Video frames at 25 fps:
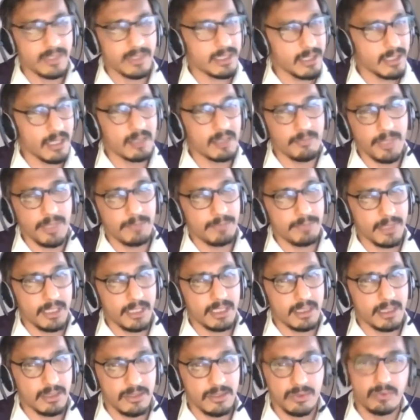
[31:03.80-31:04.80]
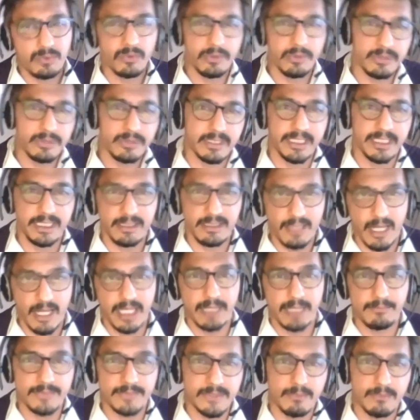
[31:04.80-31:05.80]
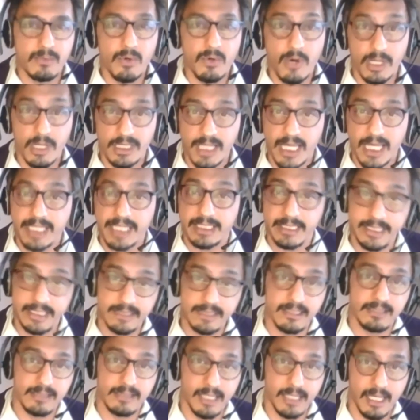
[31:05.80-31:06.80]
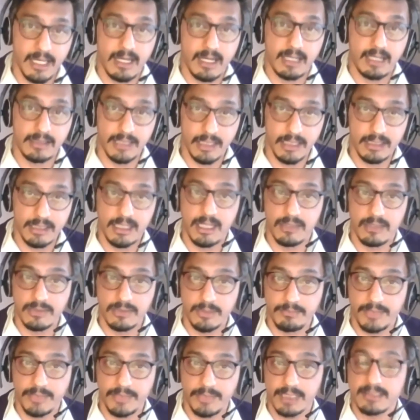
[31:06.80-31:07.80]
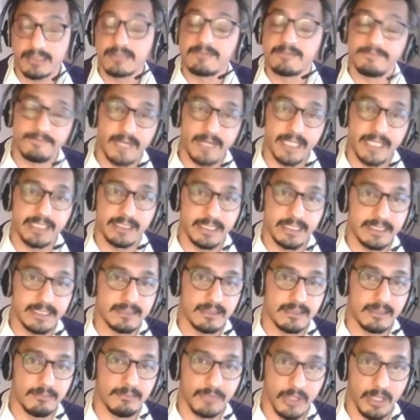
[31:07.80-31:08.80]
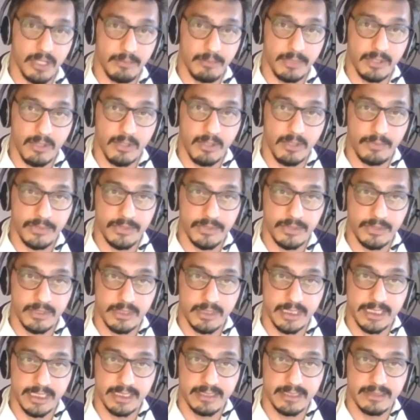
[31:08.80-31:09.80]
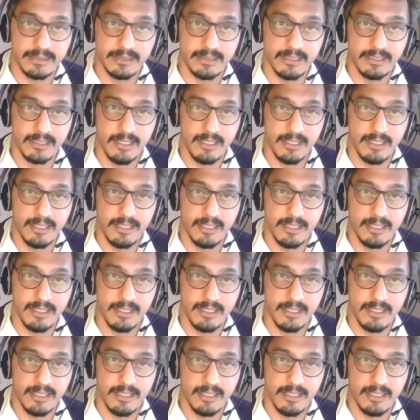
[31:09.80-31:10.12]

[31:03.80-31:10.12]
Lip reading: young people are 2 or 3 times more unlikely than their adult counterparts to find decent employment opportunities.